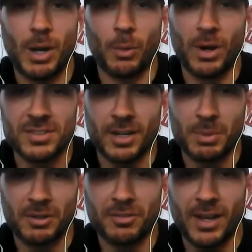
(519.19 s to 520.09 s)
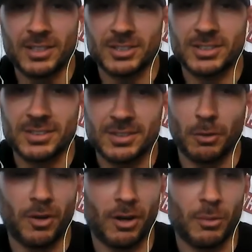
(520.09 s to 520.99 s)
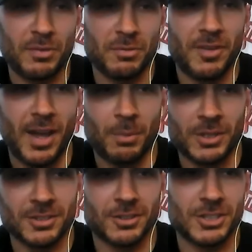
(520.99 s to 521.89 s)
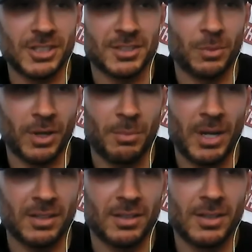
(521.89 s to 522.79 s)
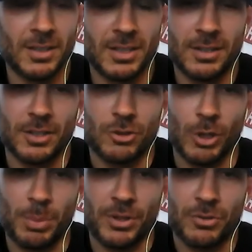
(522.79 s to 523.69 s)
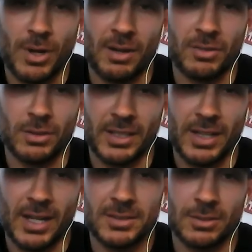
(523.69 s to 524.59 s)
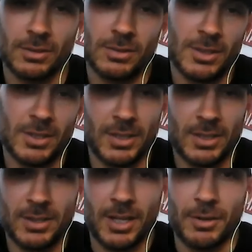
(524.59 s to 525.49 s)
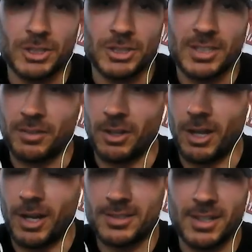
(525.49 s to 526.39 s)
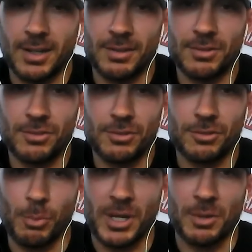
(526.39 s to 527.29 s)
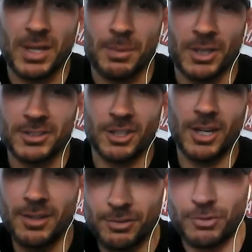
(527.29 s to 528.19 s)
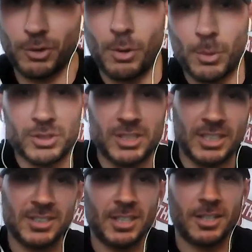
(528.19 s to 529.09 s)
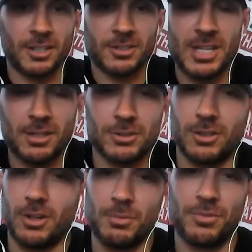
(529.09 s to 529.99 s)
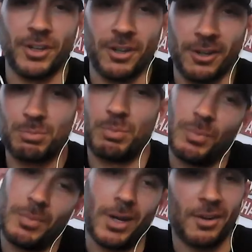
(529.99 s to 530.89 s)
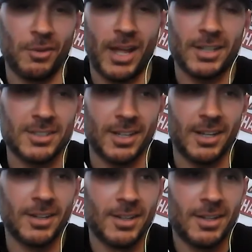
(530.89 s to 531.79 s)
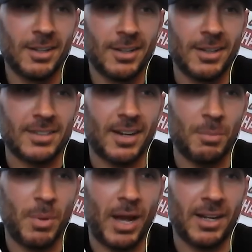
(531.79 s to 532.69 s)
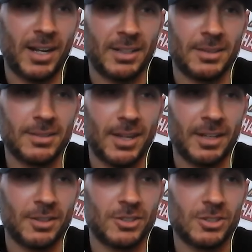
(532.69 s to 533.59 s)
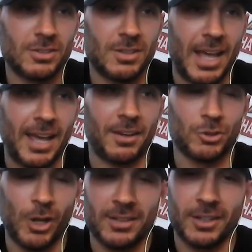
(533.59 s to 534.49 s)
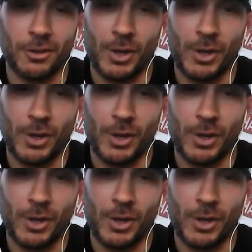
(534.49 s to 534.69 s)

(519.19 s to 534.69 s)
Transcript: My wife's not a big fan just because it's so far away from family. So she doesn't want to make the trip and the travel like that. So she's given a lot for me to be in the military for almost 16 years now. So I figured I'll give her that that dime back. I can handle Trenton and